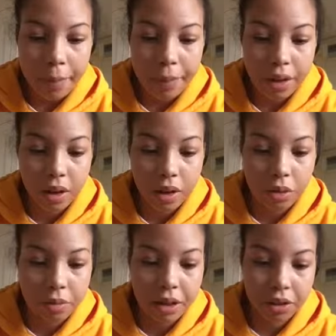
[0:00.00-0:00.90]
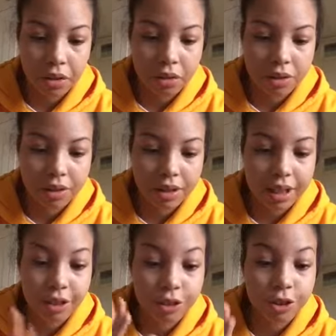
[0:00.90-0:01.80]
But, oh my god,
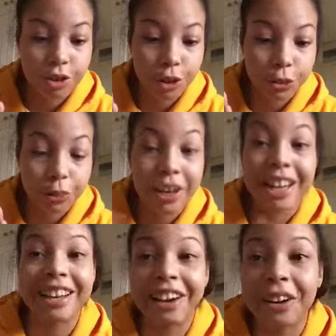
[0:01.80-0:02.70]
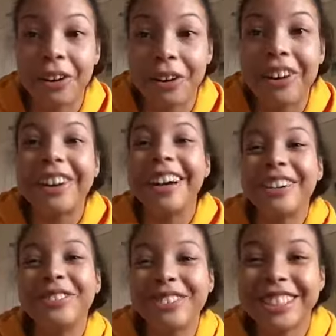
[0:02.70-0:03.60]
it looks so pretty. And I can't,
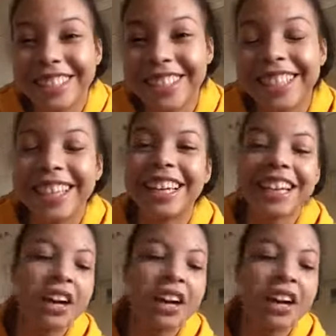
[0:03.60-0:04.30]
I ordered it.